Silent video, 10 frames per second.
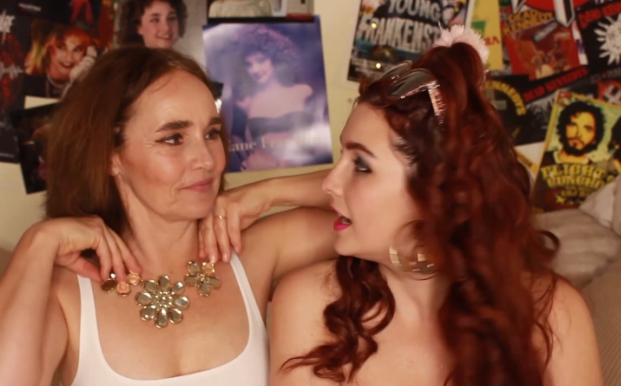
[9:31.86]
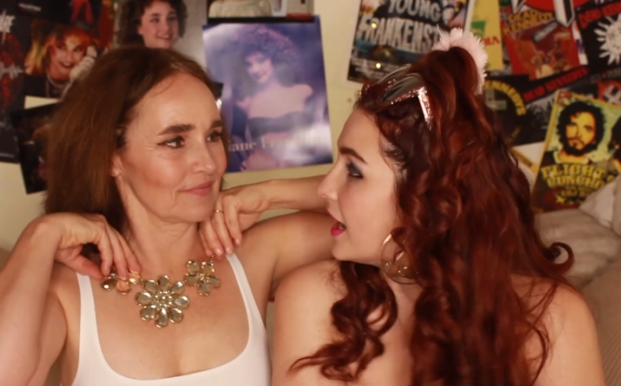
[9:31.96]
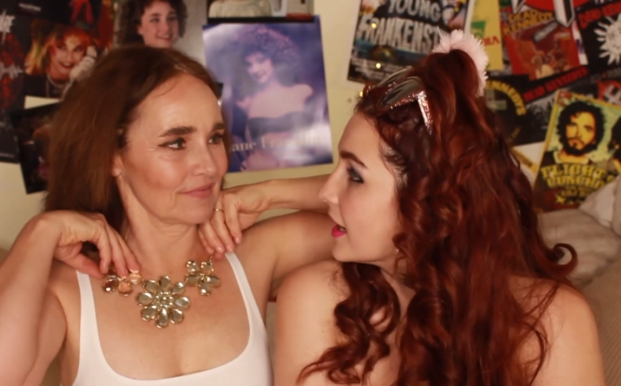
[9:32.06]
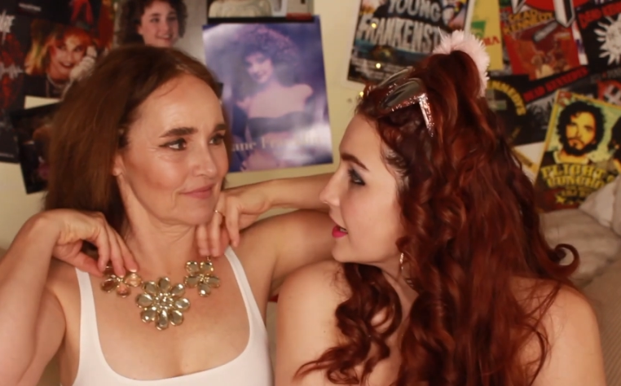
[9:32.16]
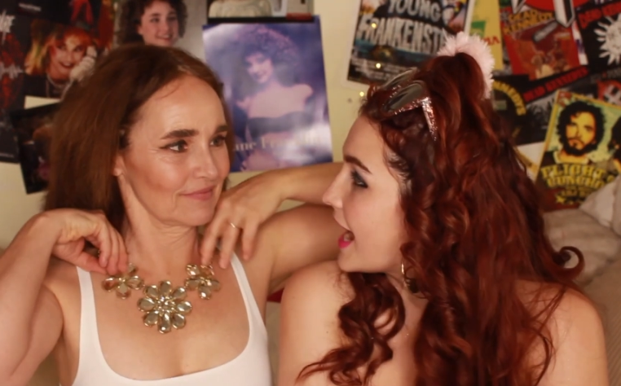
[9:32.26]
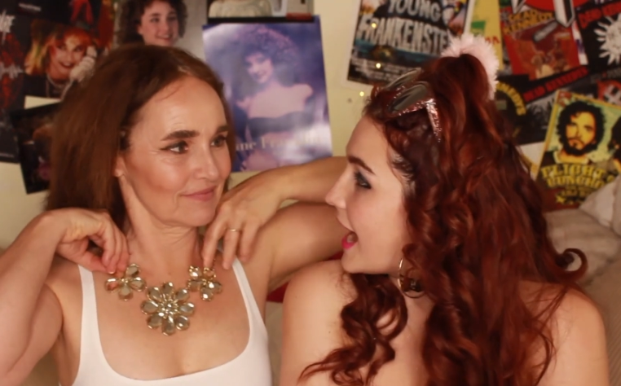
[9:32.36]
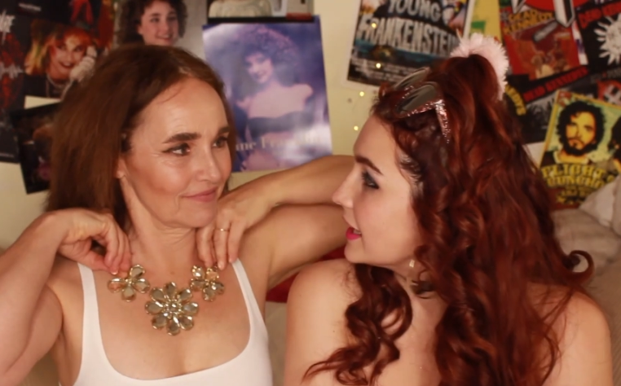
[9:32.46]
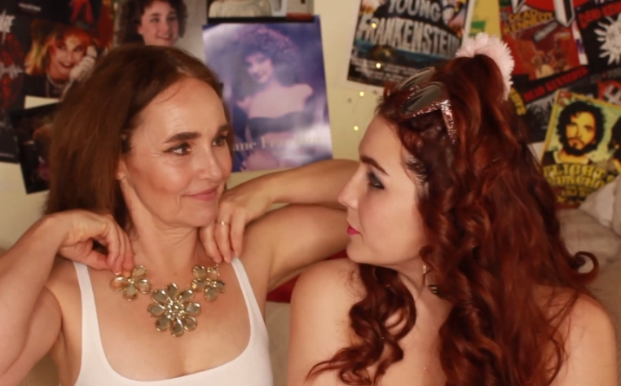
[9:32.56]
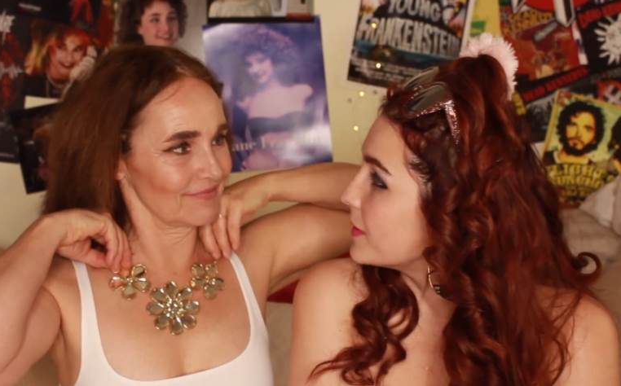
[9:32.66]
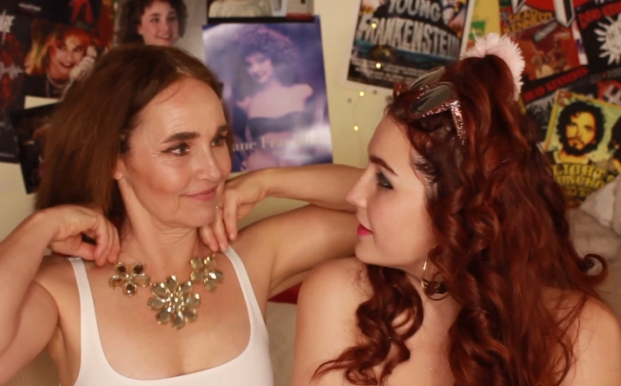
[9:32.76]
Speaker 1: an
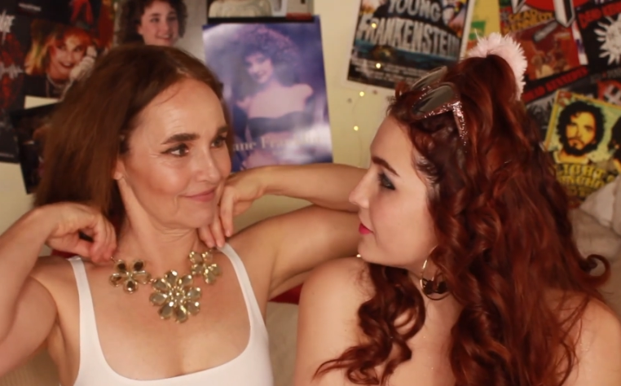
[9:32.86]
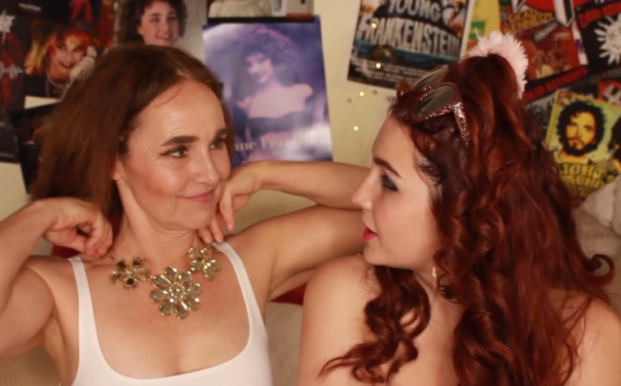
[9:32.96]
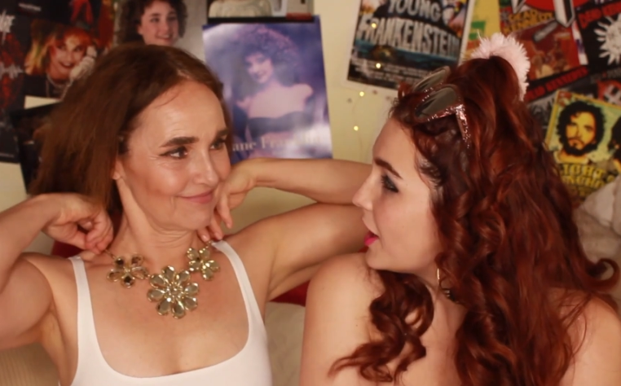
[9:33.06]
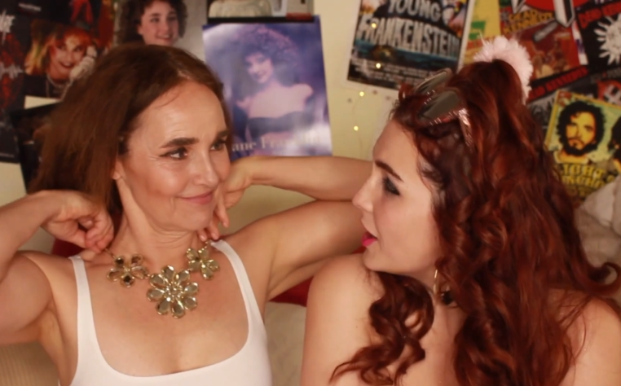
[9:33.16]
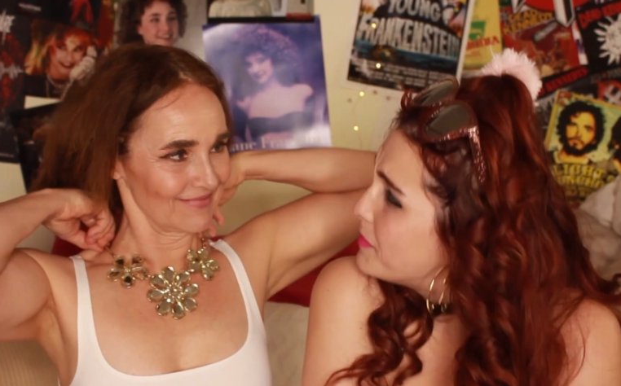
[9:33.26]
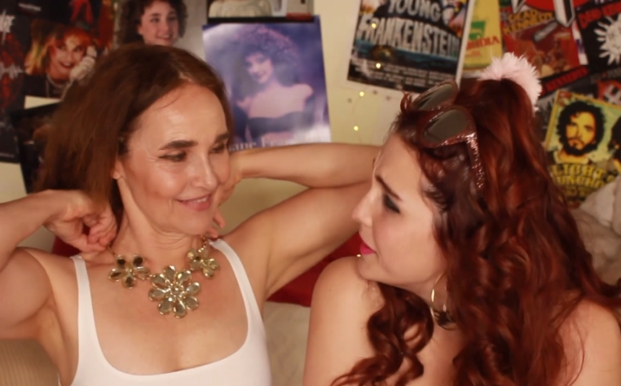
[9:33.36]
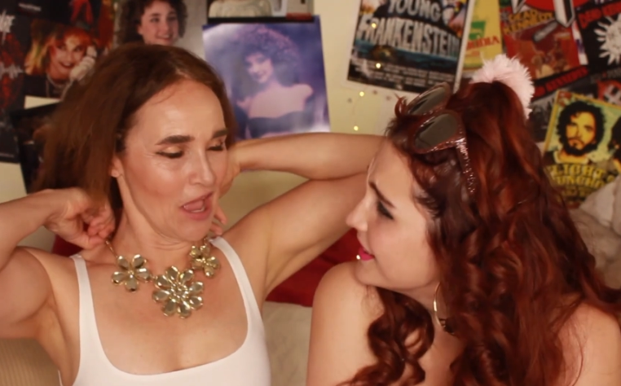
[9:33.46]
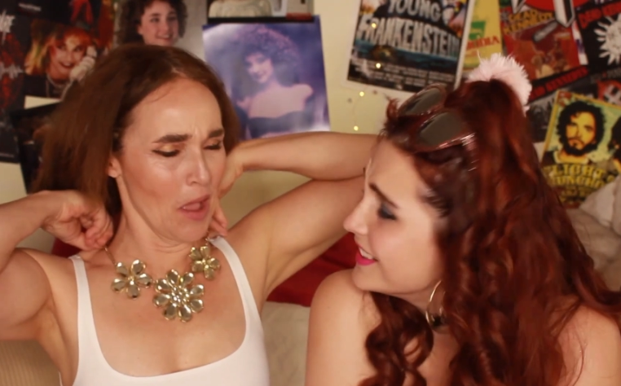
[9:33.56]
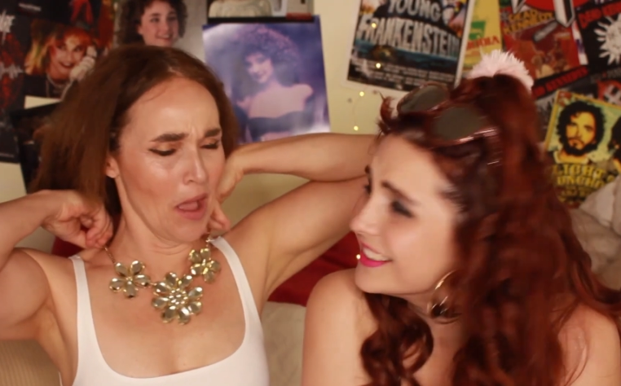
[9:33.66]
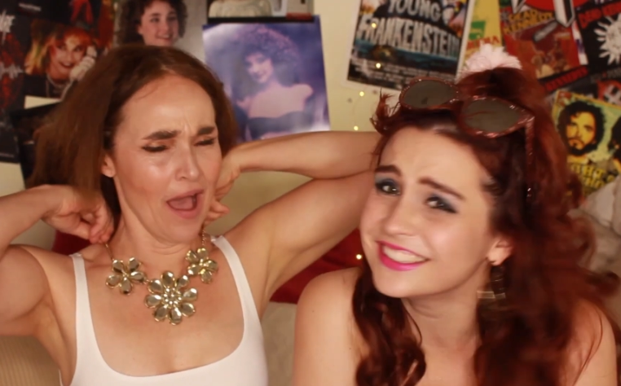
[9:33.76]
alleyway of a club.
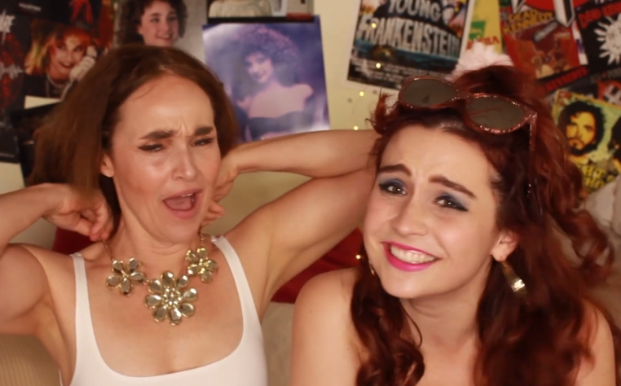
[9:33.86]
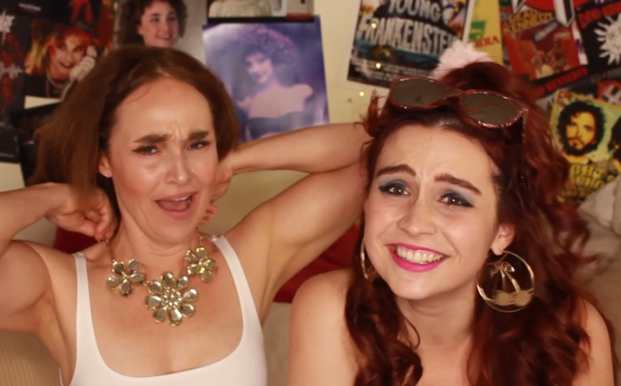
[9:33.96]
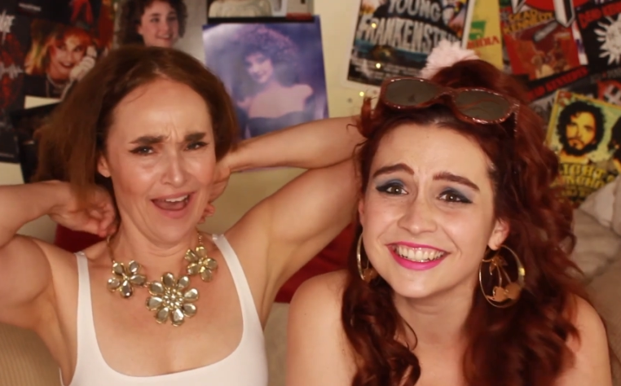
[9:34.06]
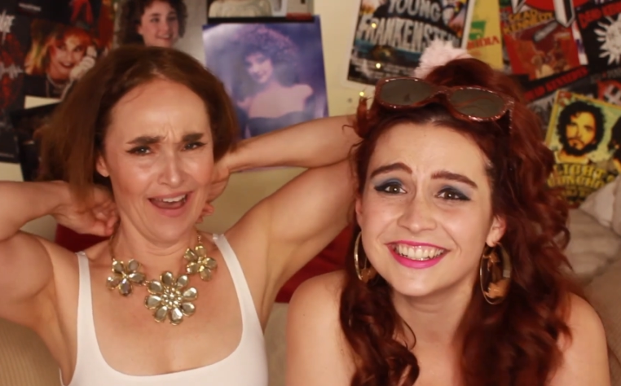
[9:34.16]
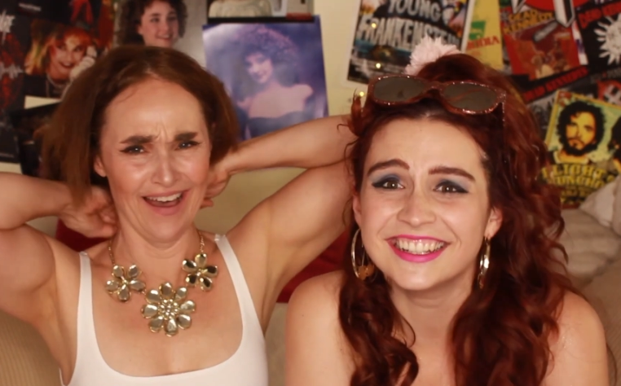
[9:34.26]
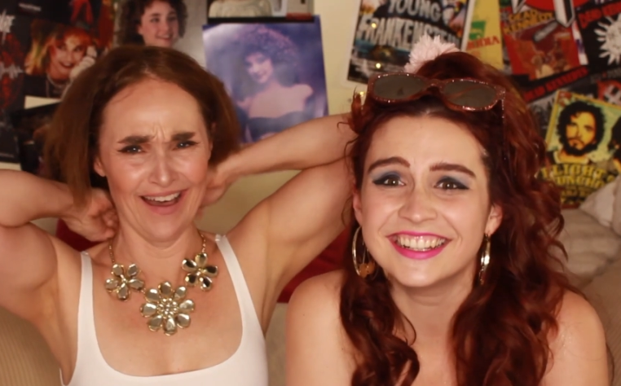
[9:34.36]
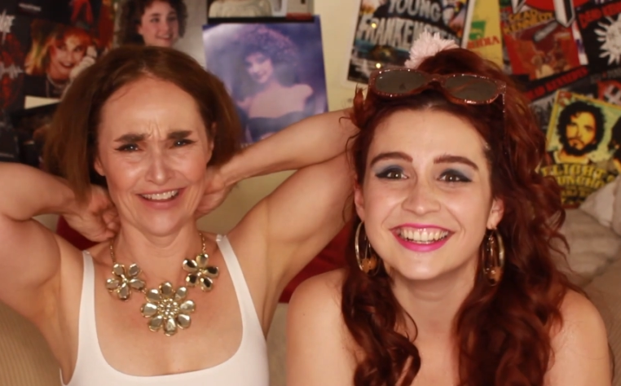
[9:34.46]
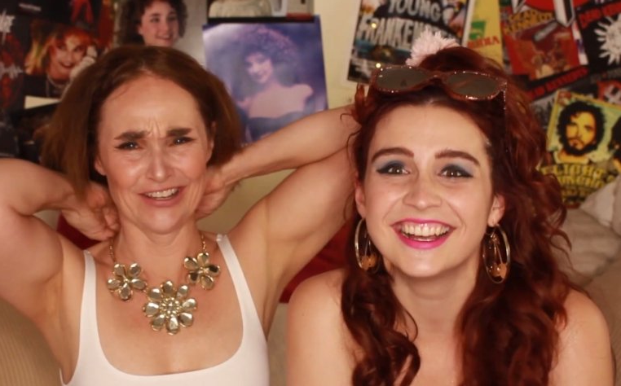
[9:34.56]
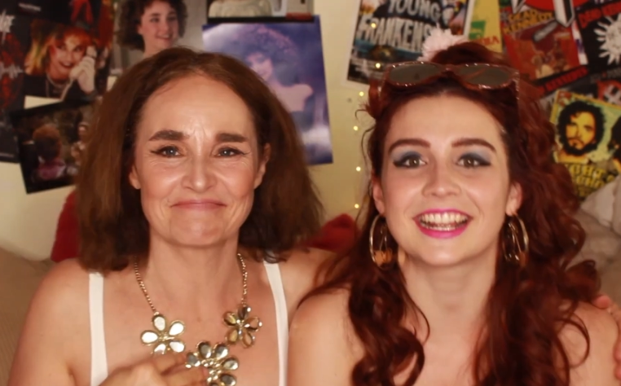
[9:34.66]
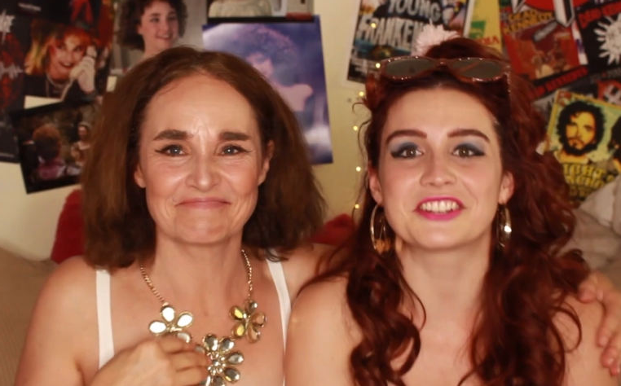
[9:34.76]
Like